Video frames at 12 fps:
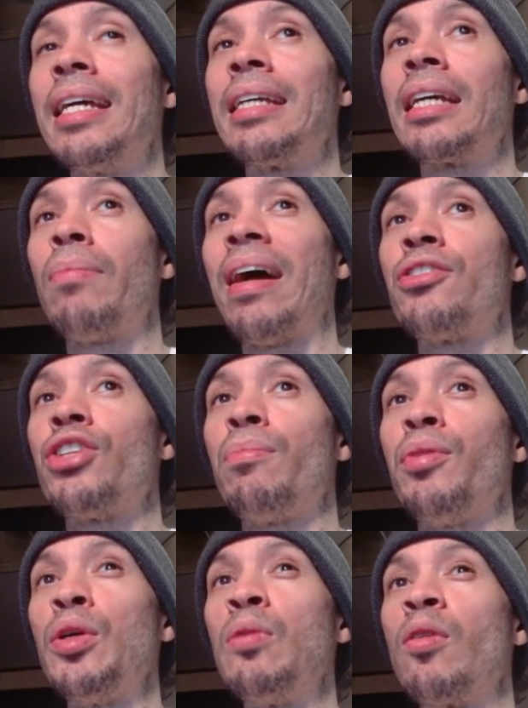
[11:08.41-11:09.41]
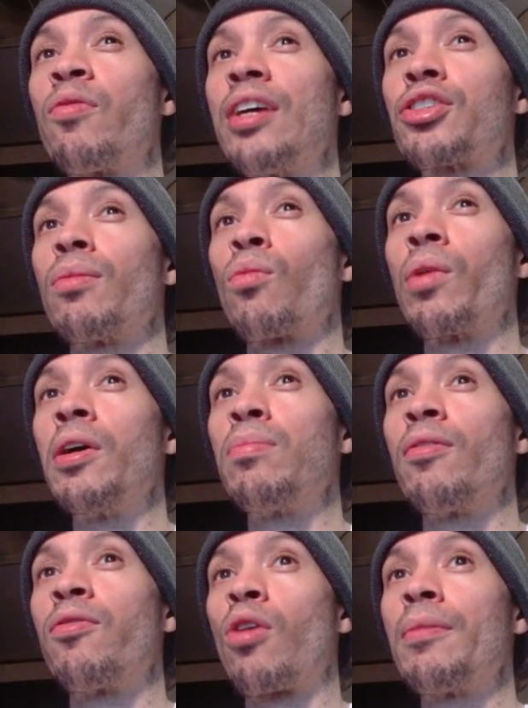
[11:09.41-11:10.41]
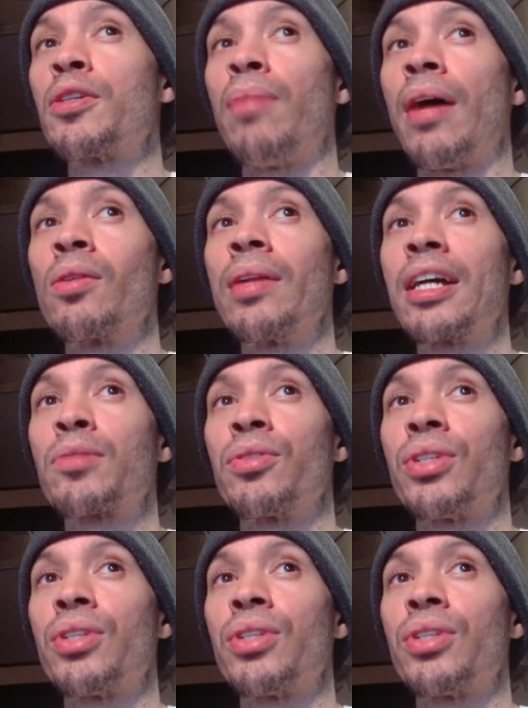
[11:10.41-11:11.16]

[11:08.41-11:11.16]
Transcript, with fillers: gigabyte GPU will face some real performance bottlenecks,